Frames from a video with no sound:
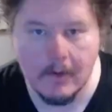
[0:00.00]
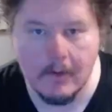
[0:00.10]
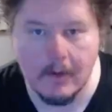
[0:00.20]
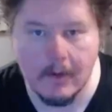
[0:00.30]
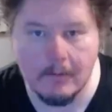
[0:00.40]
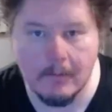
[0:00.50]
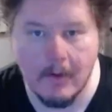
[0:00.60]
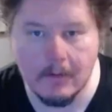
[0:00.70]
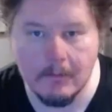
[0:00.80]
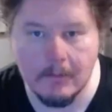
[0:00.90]
Their
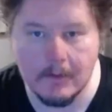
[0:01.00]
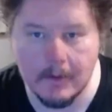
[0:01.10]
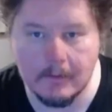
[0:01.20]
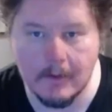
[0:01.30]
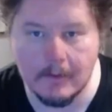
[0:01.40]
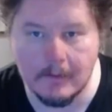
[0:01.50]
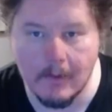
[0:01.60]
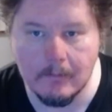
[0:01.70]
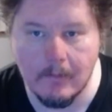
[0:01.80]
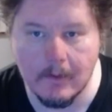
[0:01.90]
model predicts the
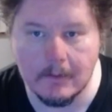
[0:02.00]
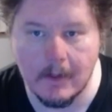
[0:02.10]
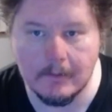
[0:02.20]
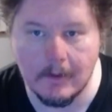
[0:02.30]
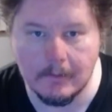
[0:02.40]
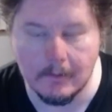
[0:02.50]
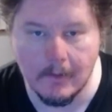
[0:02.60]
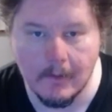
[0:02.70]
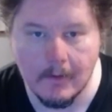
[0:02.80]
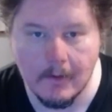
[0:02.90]
self-organization
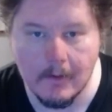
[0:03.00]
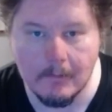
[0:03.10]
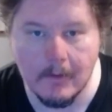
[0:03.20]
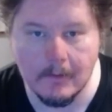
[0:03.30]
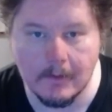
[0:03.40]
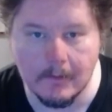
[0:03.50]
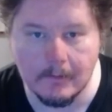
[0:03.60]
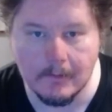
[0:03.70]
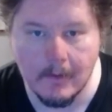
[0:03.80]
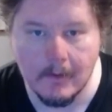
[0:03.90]
of
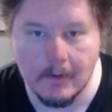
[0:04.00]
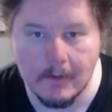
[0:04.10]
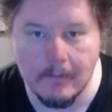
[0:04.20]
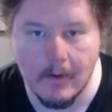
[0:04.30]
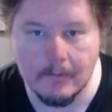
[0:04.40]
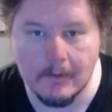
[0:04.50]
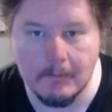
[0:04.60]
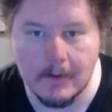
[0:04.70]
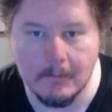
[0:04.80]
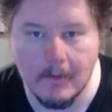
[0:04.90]
molecules involved in
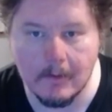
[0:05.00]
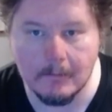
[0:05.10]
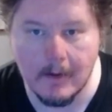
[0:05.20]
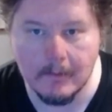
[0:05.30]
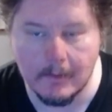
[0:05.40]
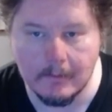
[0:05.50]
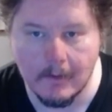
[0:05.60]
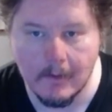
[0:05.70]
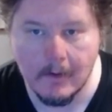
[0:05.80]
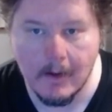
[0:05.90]
metabolic pathways,
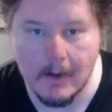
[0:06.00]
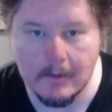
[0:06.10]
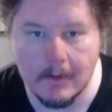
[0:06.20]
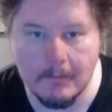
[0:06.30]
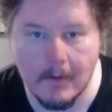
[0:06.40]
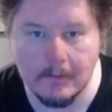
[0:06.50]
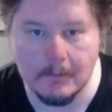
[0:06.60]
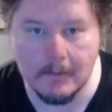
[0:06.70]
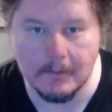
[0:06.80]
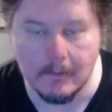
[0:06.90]
adding a
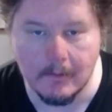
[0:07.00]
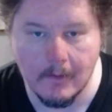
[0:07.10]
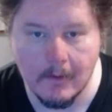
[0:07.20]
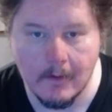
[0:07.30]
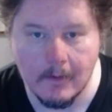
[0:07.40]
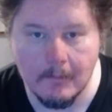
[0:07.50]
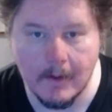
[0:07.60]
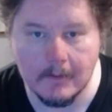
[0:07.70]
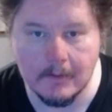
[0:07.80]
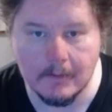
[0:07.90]
possible new
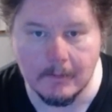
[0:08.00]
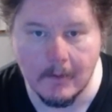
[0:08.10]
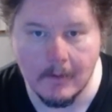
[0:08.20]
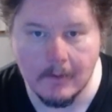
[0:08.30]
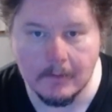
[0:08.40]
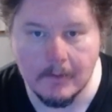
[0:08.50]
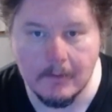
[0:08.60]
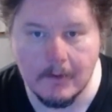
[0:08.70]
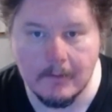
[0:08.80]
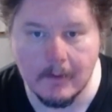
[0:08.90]
mechanism to
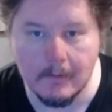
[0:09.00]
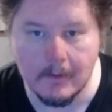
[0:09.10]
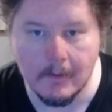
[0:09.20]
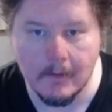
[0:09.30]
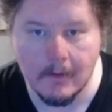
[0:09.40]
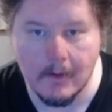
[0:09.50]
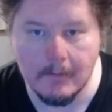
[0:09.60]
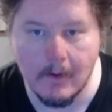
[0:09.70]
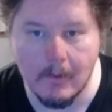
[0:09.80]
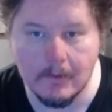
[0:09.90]
the theory of
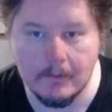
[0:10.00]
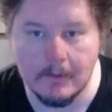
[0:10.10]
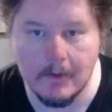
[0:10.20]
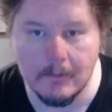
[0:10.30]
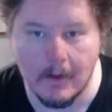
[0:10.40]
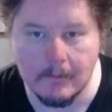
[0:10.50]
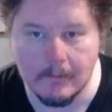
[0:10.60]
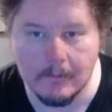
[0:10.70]
the origin of life.